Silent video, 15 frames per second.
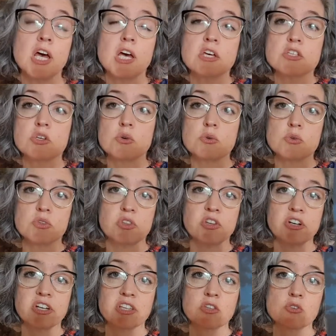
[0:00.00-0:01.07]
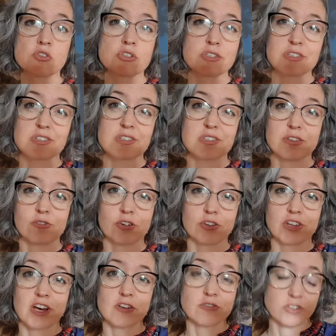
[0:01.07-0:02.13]
so look there's just a sliver
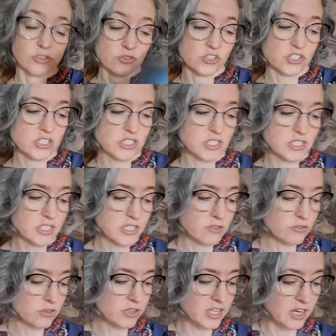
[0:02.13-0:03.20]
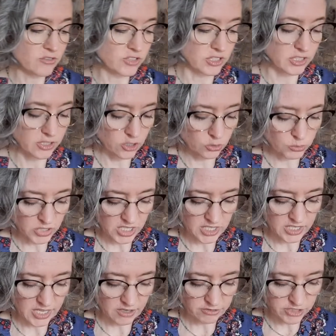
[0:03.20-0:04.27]
left there's just a sliver left a little bit
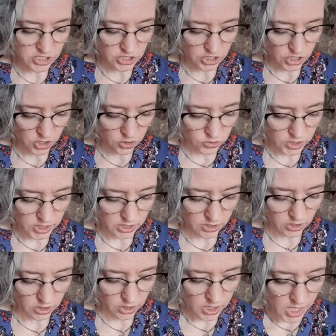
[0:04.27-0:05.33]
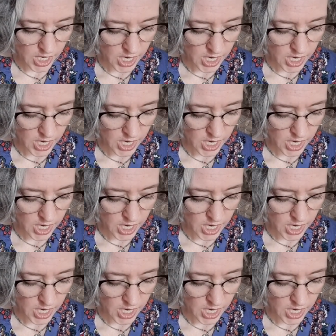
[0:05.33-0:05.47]
left to go here